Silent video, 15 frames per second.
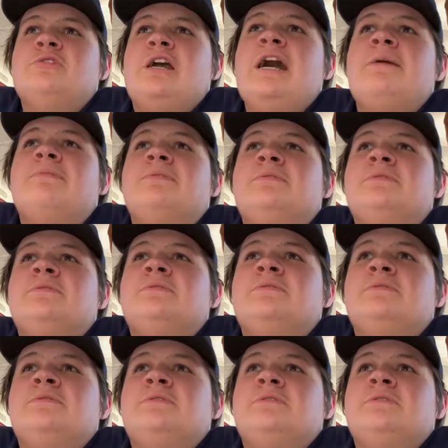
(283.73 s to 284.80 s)
drop.
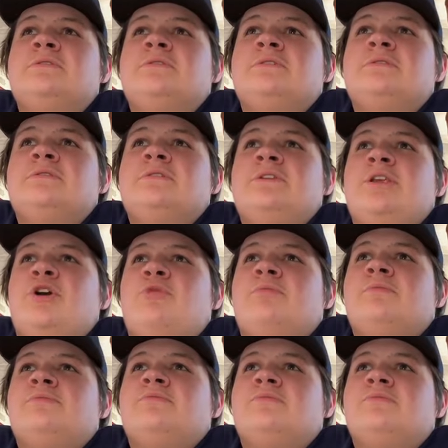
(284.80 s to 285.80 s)
Nope.